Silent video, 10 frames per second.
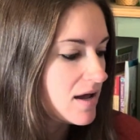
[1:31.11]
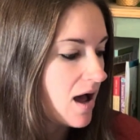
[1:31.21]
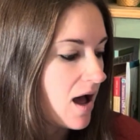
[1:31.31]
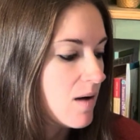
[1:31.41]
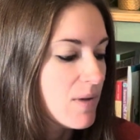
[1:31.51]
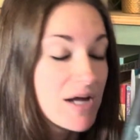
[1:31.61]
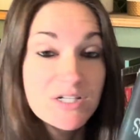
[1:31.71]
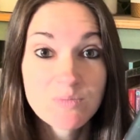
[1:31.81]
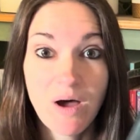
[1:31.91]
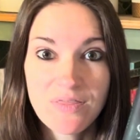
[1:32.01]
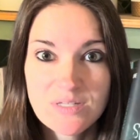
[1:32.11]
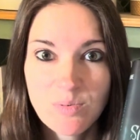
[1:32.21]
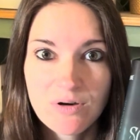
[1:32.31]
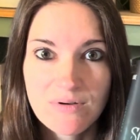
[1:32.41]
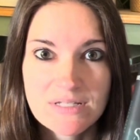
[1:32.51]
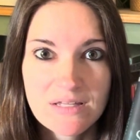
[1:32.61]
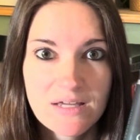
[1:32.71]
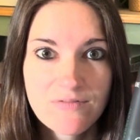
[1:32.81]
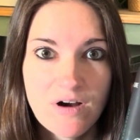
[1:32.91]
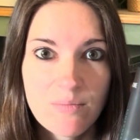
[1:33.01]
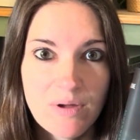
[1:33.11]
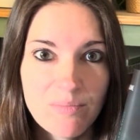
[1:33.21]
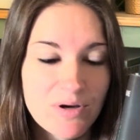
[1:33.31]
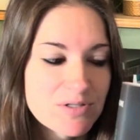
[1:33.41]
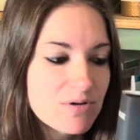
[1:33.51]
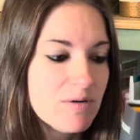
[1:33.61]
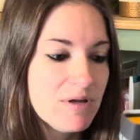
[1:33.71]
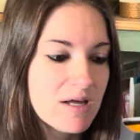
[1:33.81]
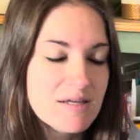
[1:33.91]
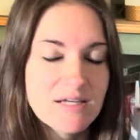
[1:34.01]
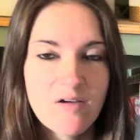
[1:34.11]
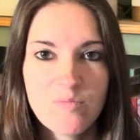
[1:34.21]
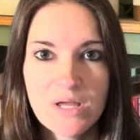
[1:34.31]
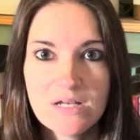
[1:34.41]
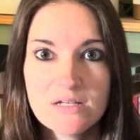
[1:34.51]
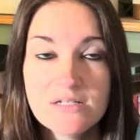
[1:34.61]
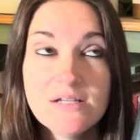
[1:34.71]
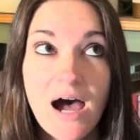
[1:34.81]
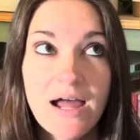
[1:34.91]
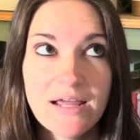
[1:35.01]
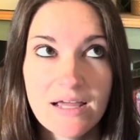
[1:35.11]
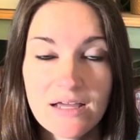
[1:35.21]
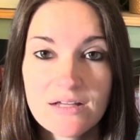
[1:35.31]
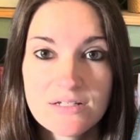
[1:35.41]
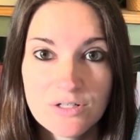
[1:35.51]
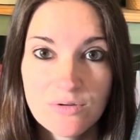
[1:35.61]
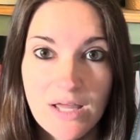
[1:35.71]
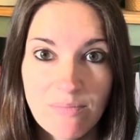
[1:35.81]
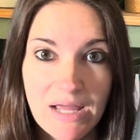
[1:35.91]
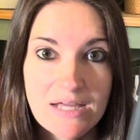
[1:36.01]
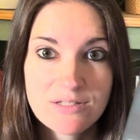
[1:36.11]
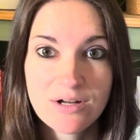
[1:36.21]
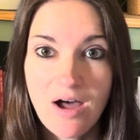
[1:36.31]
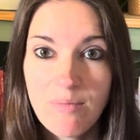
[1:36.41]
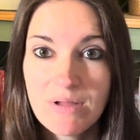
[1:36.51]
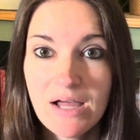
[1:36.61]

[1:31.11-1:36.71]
I just bought this book recently from a bookstore because I've been dying to get my hands on a copy.